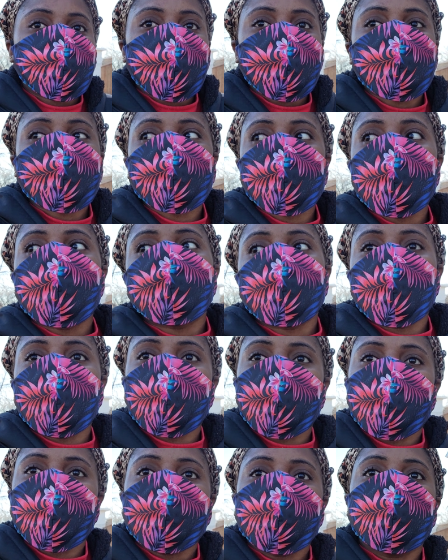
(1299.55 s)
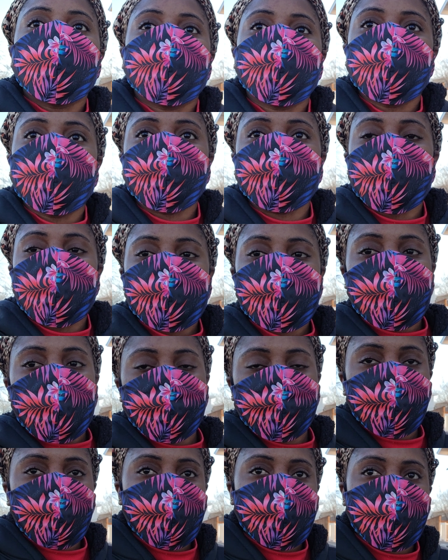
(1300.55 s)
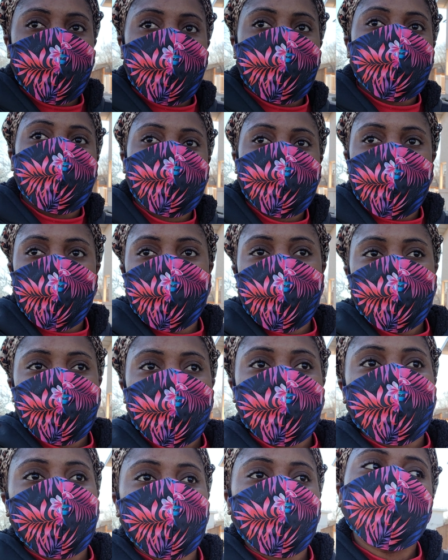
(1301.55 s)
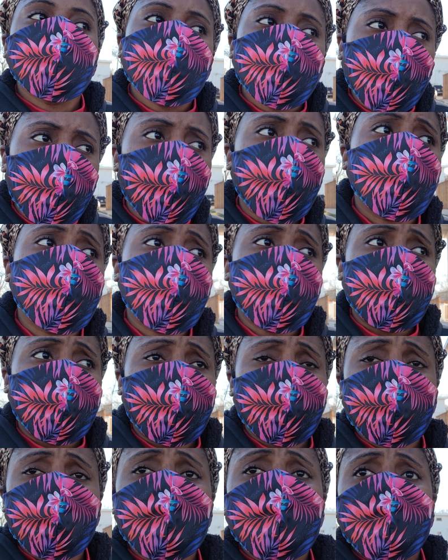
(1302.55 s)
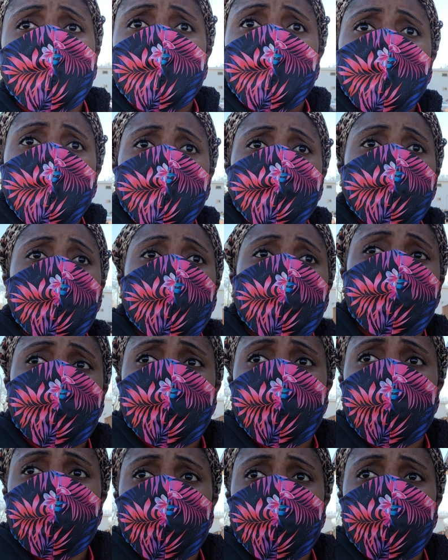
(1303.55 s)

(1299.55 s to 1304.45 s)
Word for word: so it's no more rice and peas and this and that and that we do cook that but